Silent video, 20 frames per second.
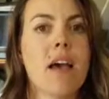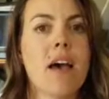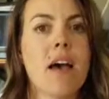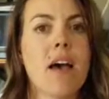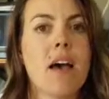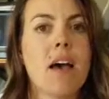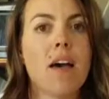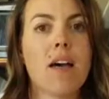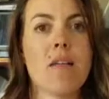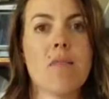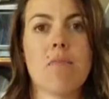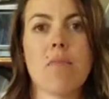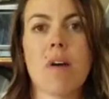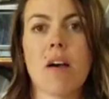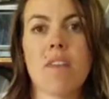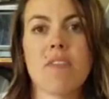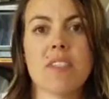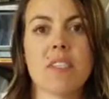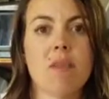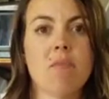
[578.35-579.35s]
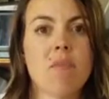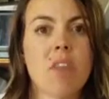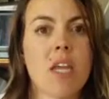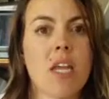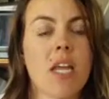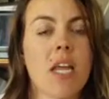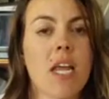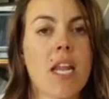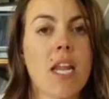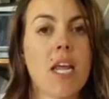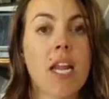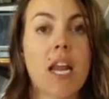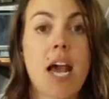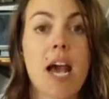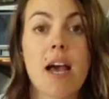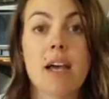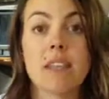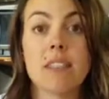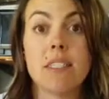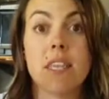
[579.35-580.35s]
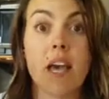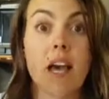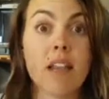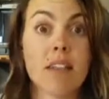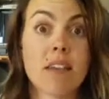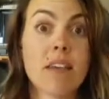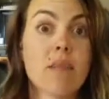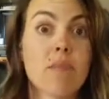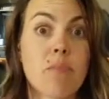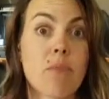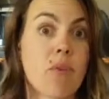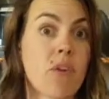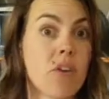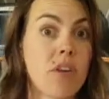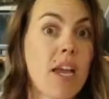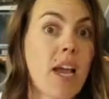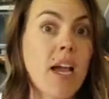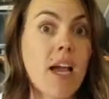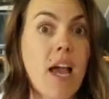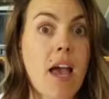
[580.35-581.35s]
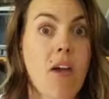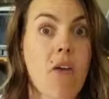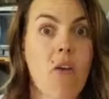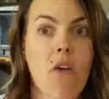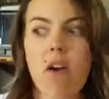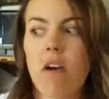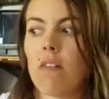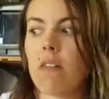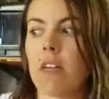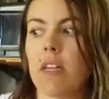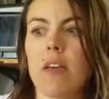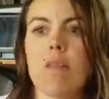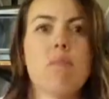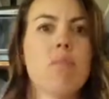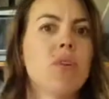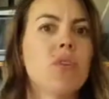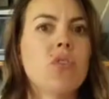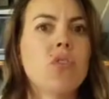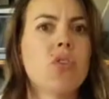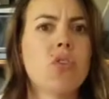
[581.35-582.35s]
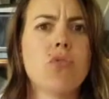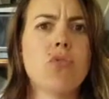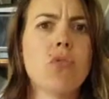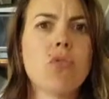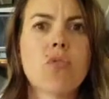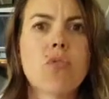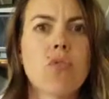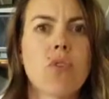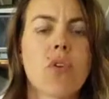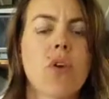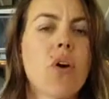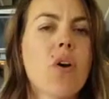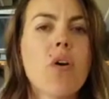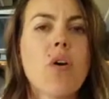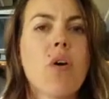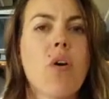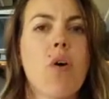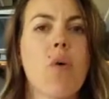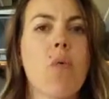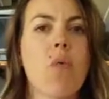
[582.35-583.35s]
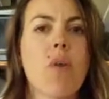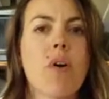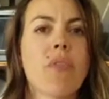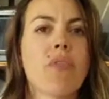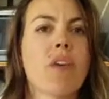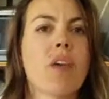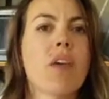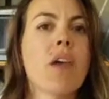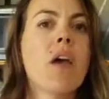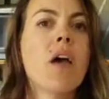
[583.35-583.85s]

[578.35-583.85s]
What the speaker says: of something and it has galip or nangai oil in it, but you don't know what the